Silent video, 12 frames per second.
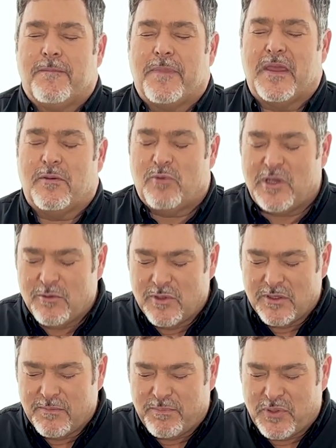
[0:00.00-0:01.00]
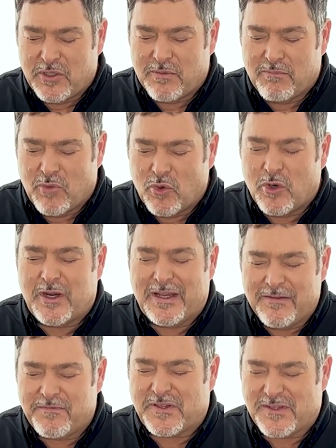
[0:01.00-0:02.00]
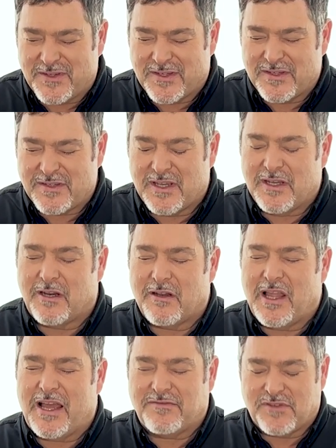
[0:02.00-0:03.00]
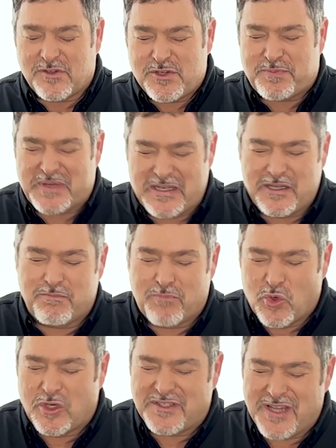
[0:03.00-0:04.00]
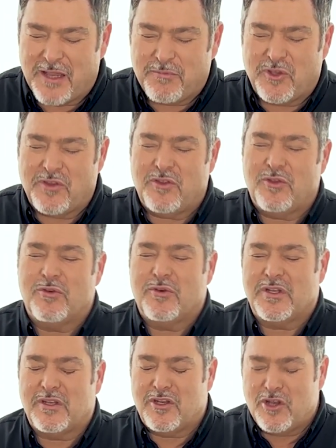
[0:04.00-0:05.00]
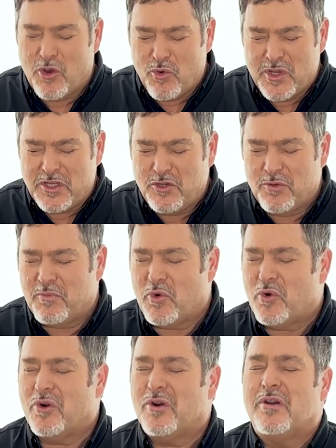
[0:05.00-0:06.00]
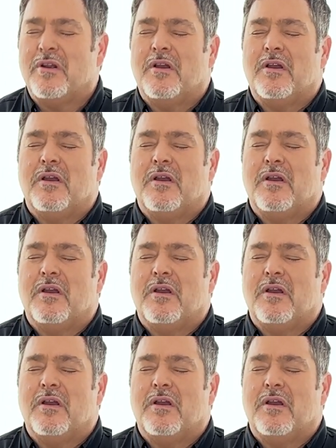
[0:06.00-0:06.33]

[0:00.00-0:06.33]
that we would put more emphasis in our lives of spending more time with you and knowing you more